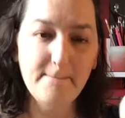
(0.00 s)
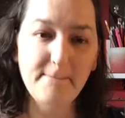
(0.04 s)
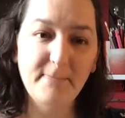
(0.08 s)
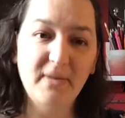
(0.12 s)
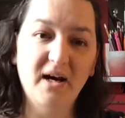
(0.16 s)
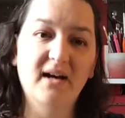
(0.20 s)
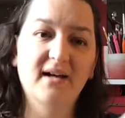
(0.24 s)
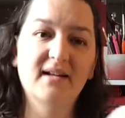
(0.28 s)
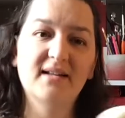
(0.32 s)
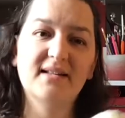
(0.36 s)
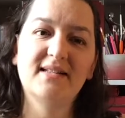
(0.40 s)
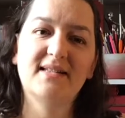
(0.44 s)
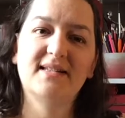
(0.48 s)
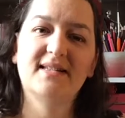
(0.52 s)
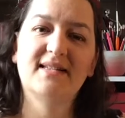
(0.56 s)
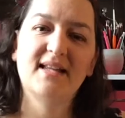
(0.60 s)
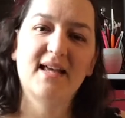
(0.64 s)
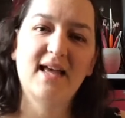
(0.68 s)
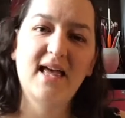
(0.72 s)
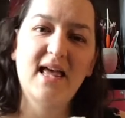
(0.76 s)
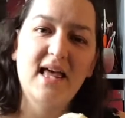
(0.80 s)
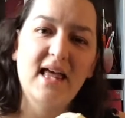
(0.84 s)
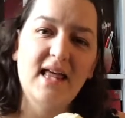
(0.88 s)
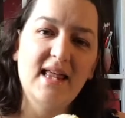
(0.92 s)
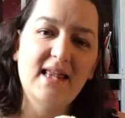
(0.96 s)
But
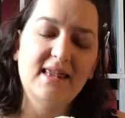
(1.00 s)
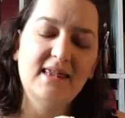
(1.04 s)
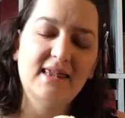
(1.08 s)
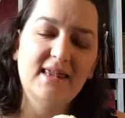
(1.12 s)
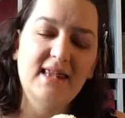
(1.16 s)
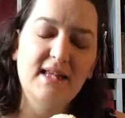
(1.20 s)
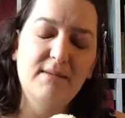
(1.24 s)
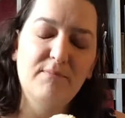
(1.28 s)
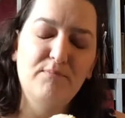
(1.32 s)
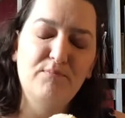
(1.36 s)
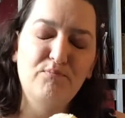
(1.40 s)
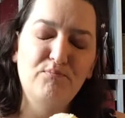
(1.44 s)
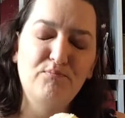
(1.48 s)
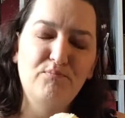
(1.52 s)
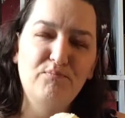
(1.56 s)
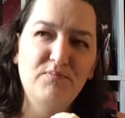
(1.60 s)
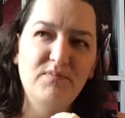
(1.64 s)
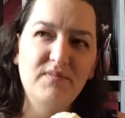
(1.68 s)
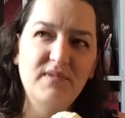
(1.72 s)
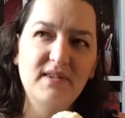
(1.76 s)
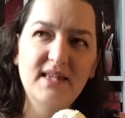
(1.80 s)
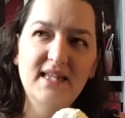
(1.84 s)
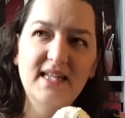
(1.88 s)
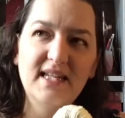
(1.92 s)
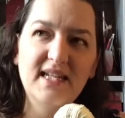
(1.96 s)
the
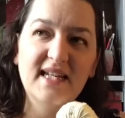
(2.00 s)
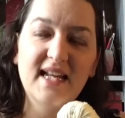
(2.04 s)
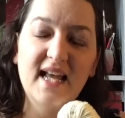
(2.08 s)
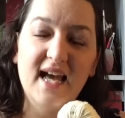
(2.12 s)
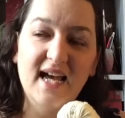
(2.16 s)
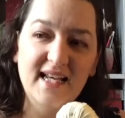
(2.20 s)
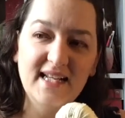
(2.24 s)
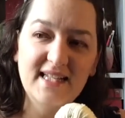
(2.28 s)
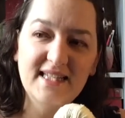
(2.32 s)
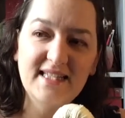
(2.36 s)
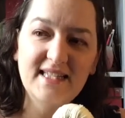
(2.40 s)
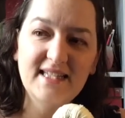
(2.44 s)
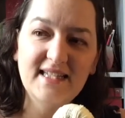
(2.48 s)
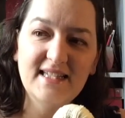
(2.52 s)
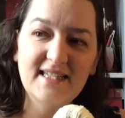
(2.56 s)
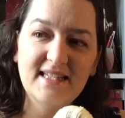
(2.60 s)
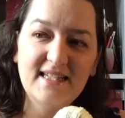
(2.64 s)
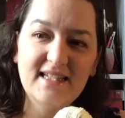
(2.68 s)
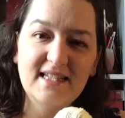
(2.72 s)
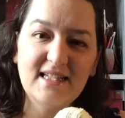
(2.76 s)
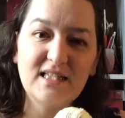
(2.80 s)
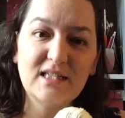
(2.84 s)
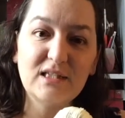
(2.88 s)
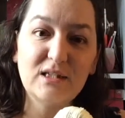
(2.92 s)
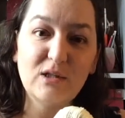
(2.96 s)

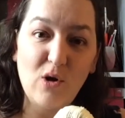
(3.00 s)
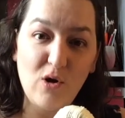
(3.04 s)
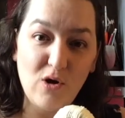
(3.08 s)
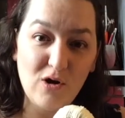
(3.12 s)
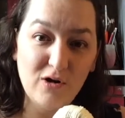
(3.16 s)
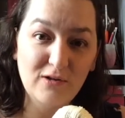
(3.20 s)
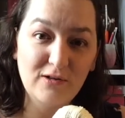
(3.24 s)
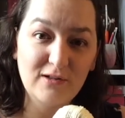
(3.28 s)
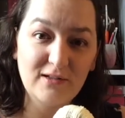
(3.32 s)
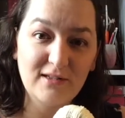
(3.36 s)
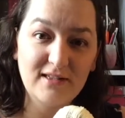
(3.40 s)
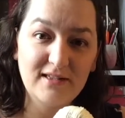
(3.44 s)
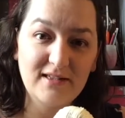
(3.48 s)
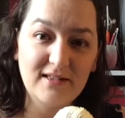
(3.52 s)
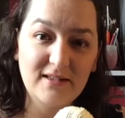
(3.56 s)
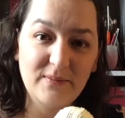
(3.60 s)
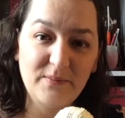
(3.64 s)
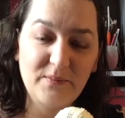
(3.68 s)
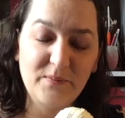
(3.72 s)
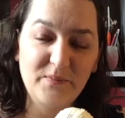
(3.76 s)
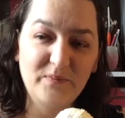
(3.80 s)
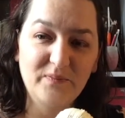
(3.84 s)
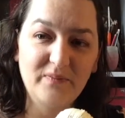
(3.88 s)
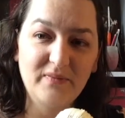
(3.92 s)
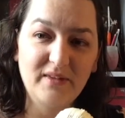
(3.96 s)
nicest socks
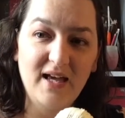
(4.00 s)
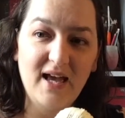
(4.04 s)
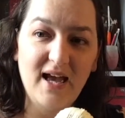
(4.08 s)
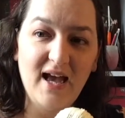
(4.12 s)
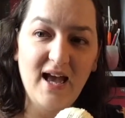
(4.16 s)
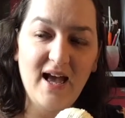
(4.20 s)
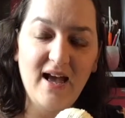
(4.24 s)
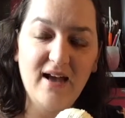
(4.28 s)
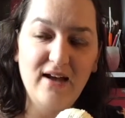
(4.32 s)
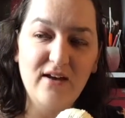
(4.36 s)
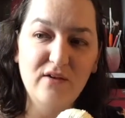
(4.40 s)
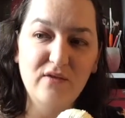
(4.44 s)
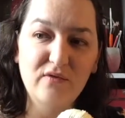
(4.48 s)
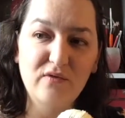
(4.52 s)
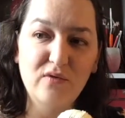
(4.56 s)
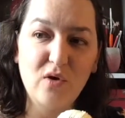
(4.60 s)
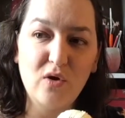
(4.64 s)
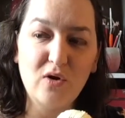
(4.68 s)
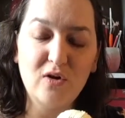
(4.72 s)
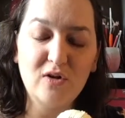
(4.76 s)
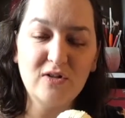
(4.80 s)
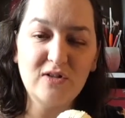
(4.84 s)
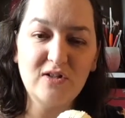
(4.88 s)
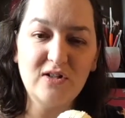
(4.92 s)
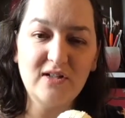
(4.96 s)
have
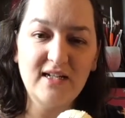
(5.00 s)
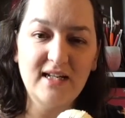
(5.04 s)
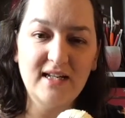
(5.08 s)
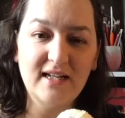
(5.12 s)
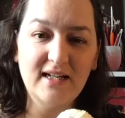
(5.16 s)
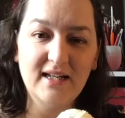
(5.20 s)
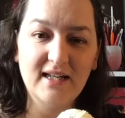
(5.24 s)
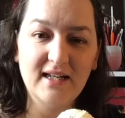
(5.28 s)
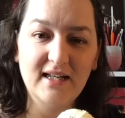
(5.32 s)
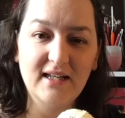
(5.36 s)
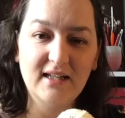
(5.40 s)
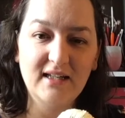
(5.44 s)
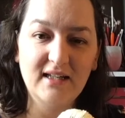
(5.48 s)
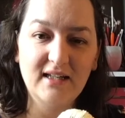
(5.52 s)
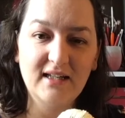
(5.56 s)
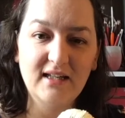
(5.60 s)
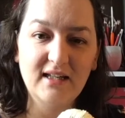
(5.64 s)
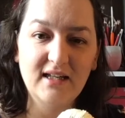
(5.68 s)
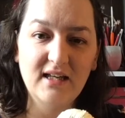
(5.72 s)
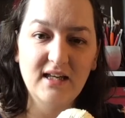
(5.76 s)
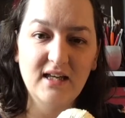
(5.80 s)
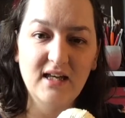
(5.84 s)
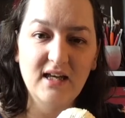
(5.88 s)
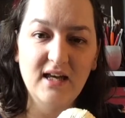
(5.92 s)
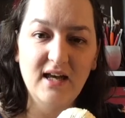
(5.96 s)
alternating
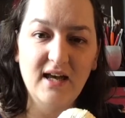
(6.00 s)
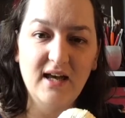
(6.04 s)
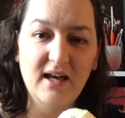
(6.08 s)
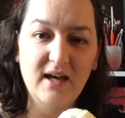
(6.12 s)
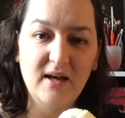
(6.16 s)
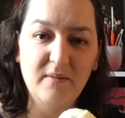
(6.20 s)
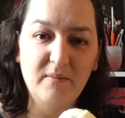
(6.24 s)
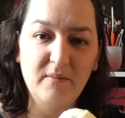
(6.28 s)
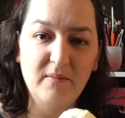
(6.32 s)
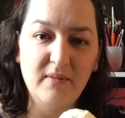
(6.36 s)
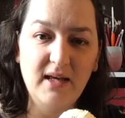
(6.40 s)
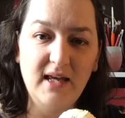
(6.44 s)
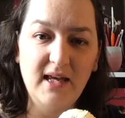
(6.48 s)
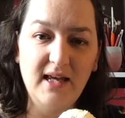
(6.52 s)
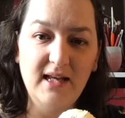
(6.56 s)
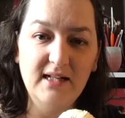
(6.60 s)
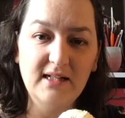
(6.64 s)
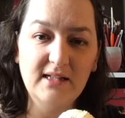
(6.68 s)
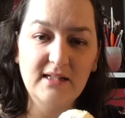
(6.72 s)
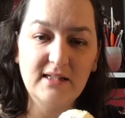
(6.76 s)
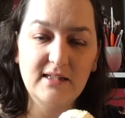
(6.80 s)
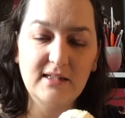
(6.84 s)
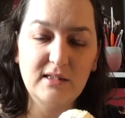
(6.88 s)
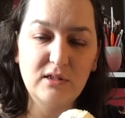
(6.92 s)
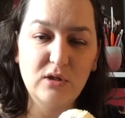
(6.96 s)

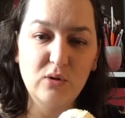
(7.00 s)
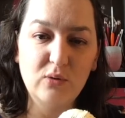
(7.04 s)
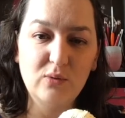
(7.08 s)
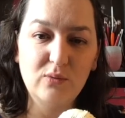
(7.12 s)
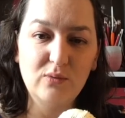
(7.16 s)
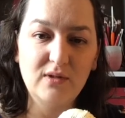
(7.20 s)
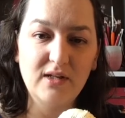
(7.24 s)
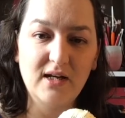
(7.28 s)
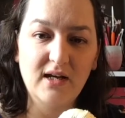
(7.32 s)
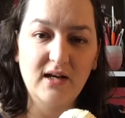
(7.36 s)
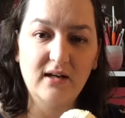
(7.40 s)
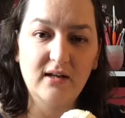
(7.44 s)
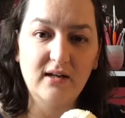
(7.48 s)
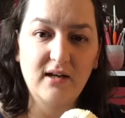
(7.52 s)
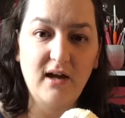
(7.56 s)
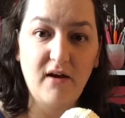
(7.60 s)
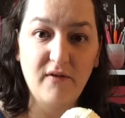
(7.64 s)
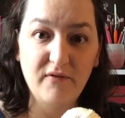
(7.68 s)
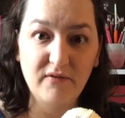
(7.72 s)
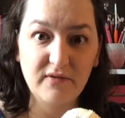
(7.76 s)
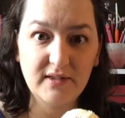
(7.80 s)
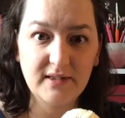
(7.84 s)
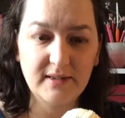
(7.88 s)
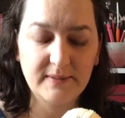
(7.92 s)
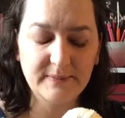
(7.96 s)
heels, toes and
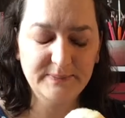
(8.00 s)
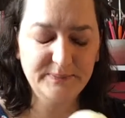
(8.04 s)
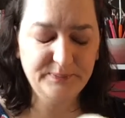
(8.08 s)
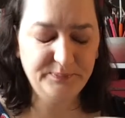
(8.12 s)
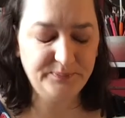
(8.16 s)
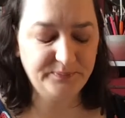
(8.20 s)
cuffs,